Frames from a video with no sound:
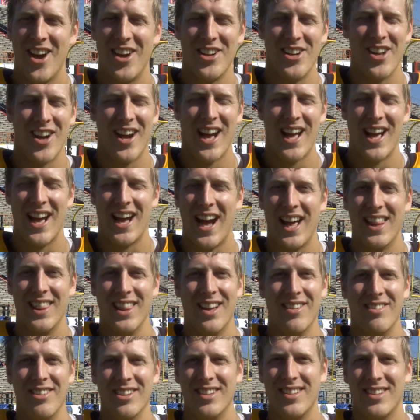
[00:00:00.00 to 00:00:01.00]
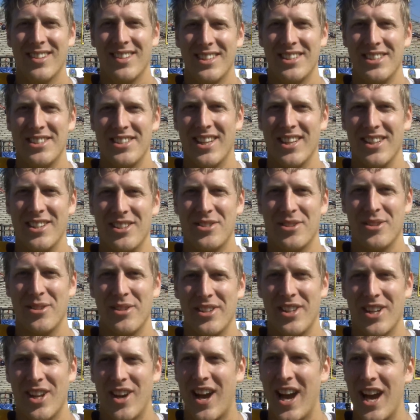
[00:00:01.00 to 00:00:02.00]
No, you know I, I love it. To tell you the
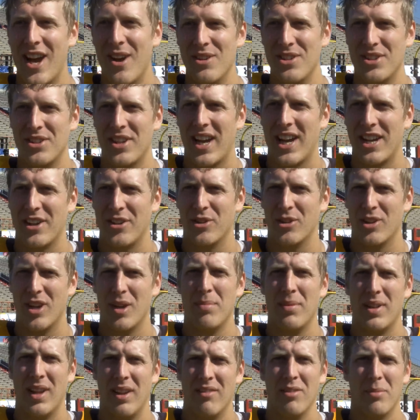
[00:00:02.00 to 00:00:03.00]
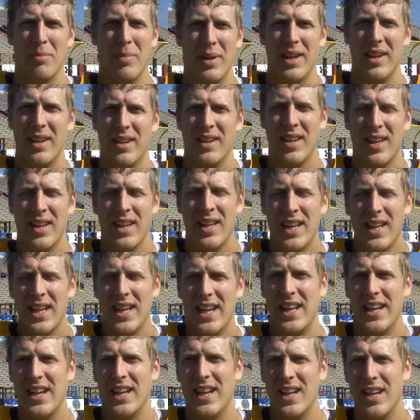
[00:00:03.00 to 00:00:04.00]
truth, you know I always I grew up loving Ben,
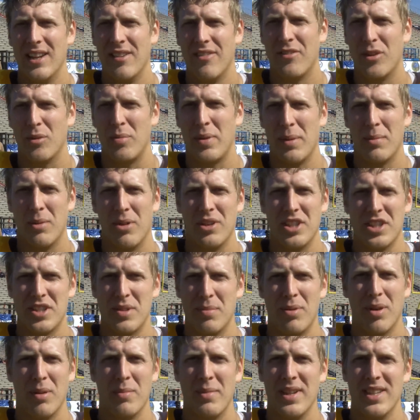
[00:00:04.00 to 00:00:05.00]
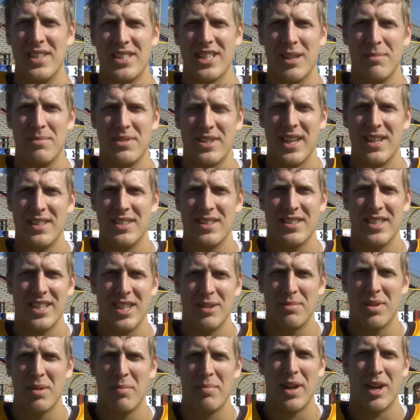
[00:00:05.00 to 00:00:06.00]
and uh, for people just to put me in the same sentence as
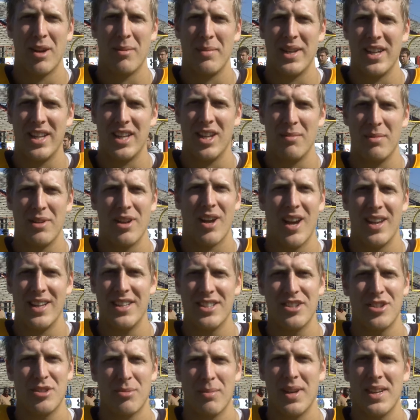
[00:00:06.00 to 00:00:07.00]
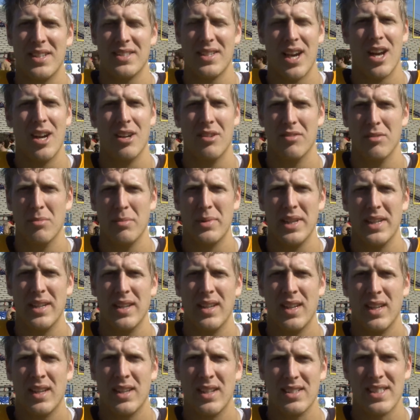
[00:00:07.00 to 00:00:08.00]
him, compare me to him, you know it's a tremendous honor for me
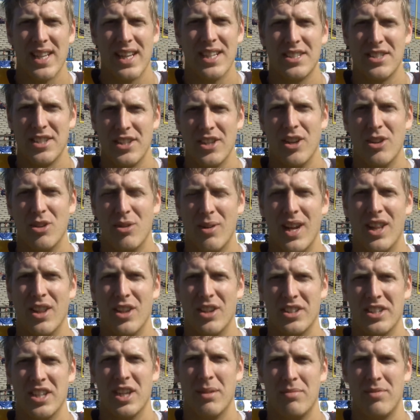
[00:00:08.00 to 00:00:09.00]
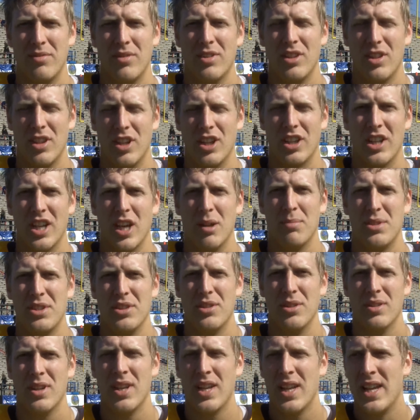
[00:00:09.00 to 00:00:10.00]
because that's you know who I looked up look up
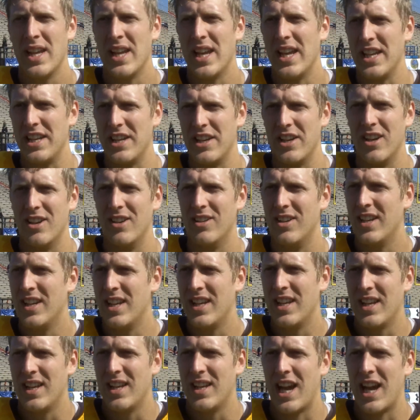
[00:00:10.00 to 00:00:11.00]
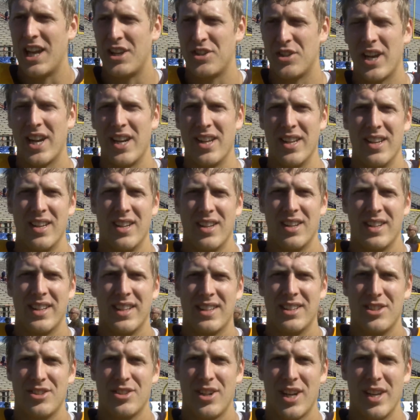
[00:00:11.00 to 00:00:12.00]
to, and you know I try to
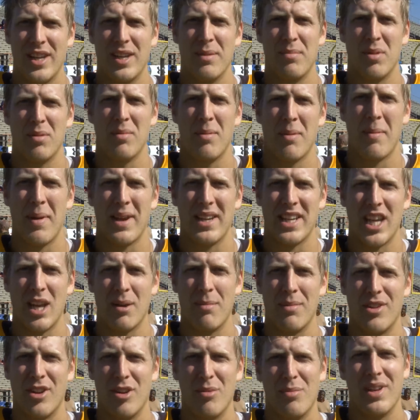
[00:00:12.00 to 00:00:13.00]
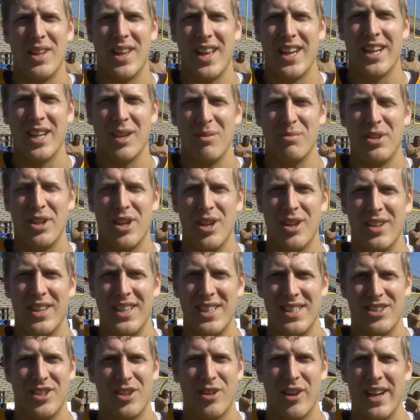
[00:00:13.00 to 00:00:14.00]
try to implement my game a little bit like him. You know
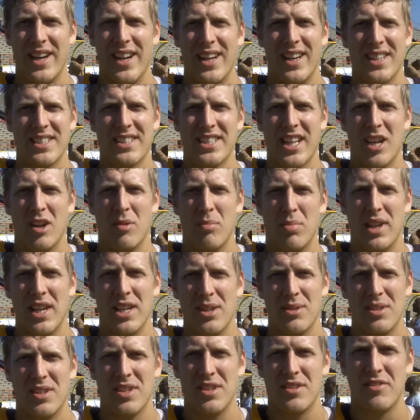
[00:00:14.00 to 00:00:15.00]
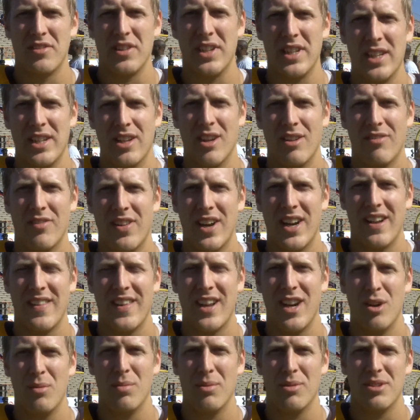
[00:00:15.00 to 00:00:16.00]
he's great at extending plays with his feet. You know finding
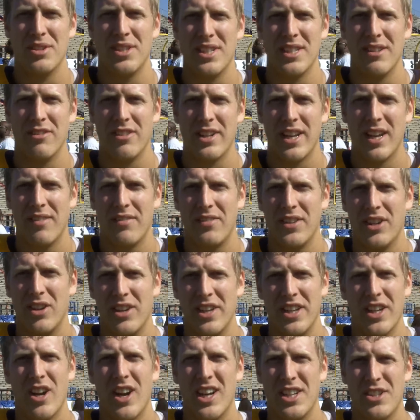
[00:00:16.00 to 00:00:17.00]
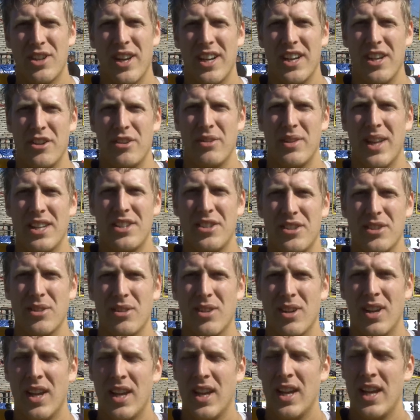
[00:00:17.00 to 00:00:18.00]
that open receiver downfield. You know I try to do that too.
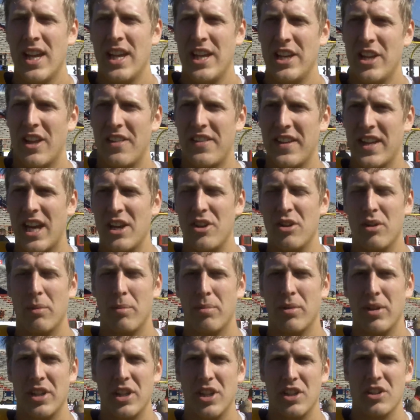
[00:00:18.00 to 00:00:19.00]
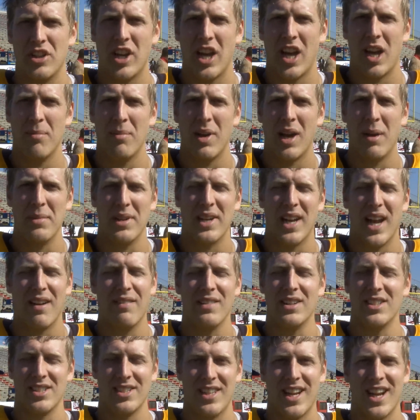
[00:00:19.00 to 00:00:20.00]
You know, I think I do a pretty good job. I mean,
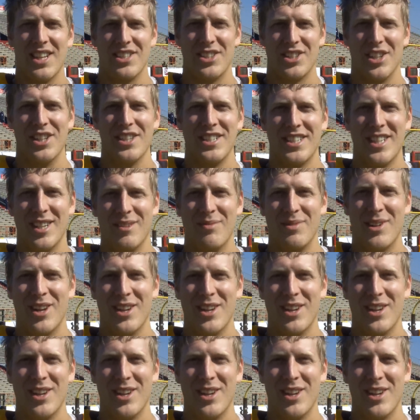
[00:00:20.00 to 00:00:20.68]
obviously not as good as him.